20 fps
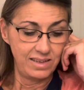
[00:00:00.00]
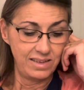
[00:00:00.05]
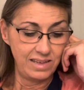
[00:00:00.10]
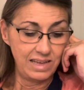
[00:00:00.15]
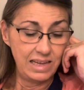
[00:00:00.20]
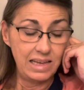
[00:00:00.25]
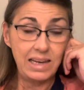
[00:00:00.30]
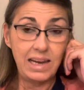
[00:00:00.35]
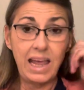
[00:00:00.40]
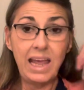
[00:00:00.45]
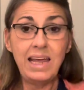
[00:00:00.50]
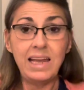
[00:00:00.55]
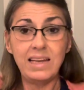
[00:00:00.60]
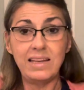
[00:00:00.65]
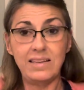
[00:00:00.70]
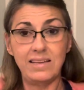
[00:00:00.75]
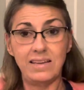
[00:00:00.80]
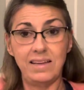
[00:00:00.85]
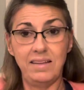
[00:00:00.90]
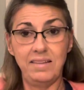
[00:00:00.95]
and 8
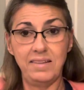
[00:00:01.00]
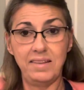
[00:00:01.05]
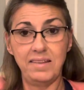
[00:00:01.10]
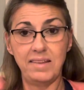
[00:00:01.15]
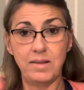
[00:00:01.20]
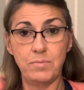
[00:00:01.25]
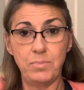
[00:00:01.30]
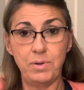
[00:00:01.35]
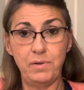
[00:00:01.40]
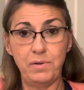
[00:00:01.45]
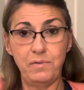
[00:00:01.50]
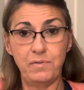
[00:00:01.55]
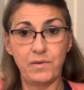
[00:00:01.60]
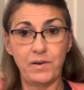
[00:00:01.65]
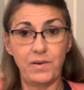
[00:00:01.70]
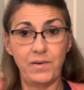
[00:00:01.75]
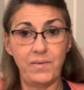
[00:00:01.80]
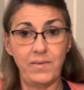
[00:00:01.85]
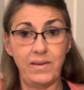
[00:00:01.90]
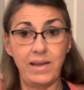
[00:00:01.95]
is the symbol
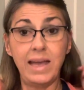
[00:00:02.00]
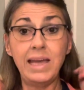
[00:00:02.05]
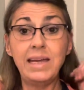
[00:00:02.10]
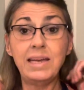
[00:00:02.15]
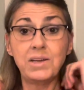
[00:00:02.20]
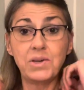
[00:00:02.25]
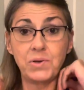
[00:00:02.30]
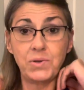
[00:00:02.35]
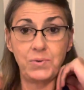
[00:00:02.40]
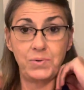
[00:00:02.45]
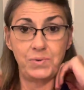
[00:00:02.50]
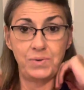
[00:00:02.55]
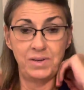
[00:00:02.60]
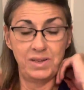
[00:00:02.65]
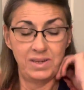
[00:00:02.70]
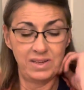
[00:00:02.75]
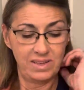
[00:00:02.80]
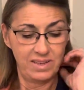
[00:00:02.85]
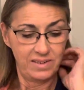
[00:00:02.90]
for 8kun,